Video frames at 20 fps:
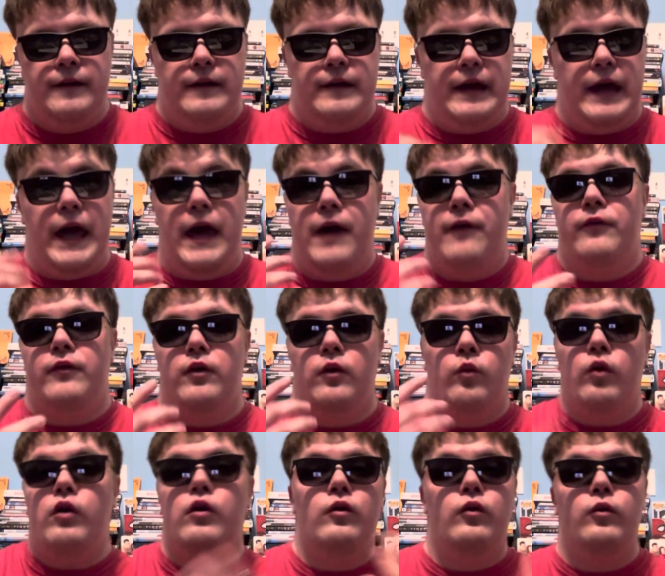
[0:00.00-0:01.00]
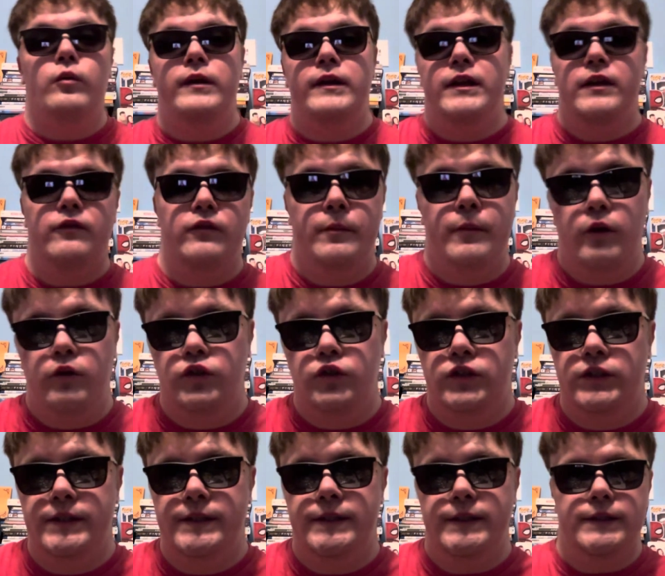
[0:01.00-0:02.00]
have a whirlwind of
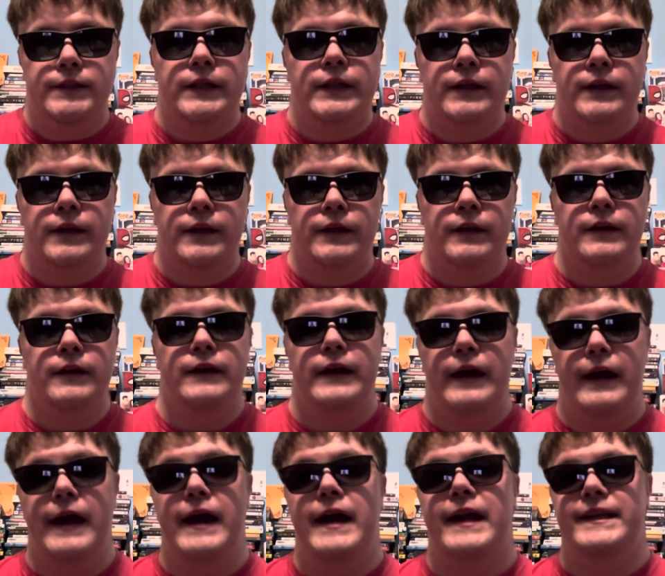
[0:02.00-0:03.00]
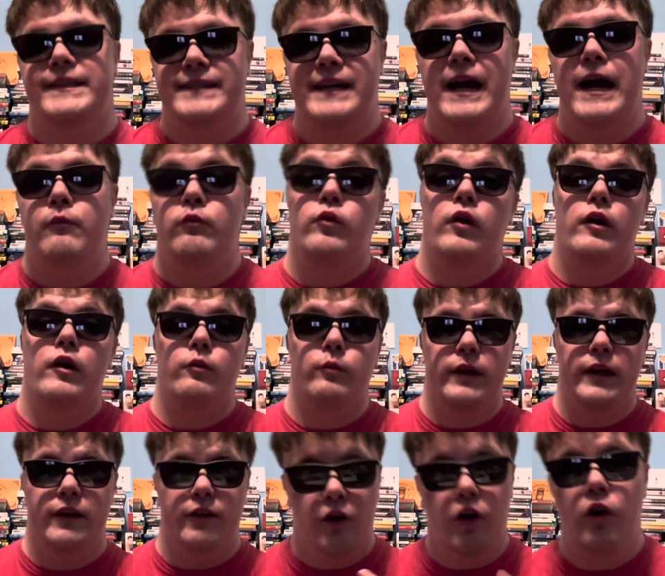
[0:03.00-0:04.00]
emotions at a time where we
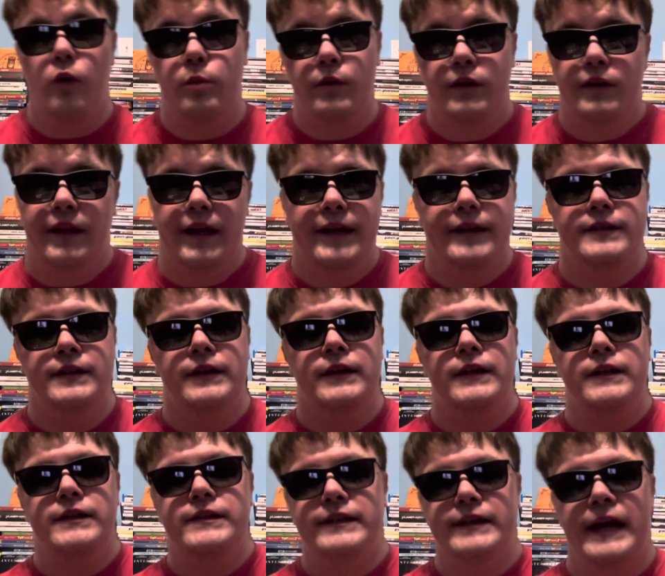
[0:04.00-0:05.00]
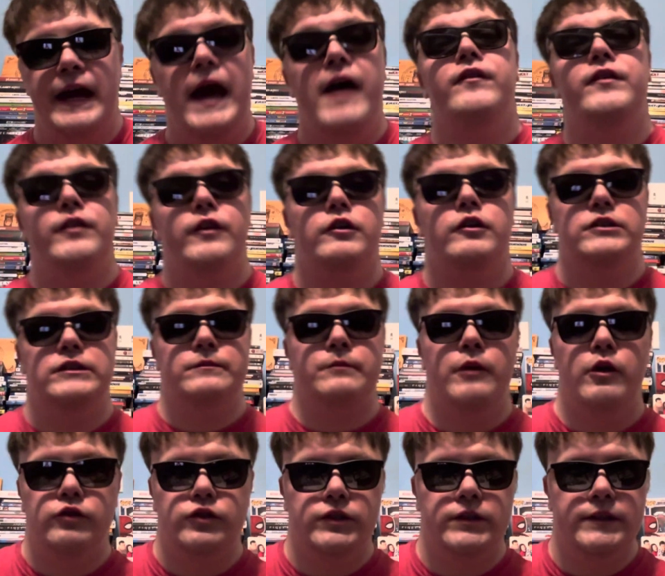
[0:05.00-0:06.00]
can all relate to having those
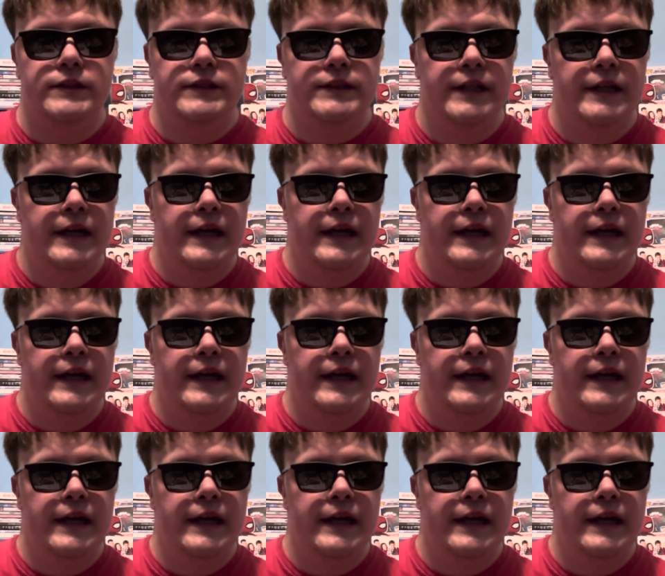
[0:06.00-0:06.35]
emotions.